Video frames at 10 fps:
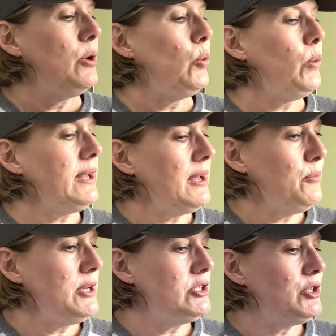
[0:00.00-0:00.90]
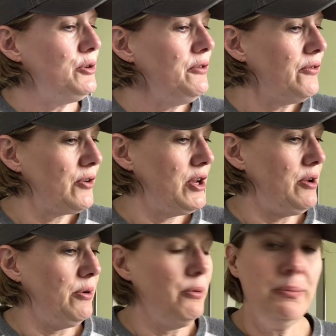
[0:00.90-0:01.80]
"What can we do for
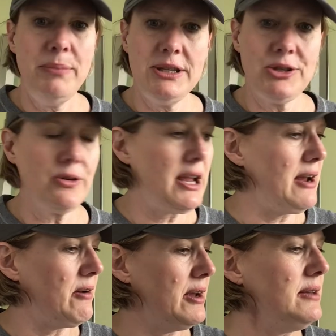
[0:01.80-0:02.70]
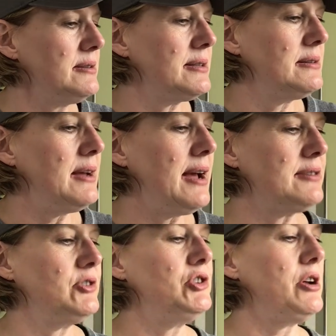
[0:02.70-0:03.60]
you, Mr. Carat?"
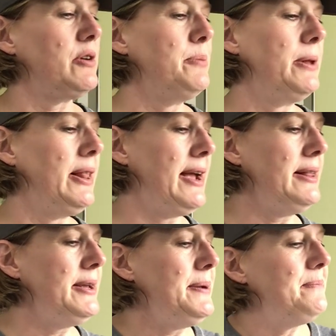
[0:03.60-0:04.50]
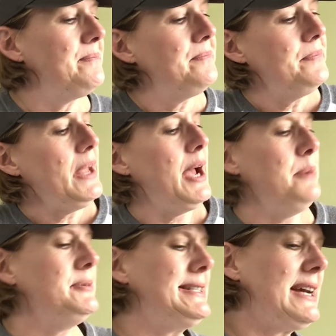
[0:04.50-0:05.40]
asked Jerry politely.
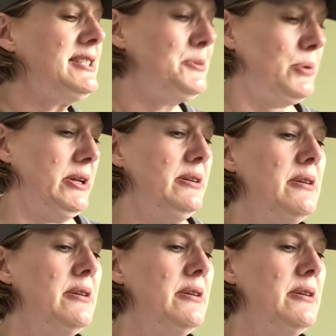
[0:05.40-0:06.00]
"I'm desperate,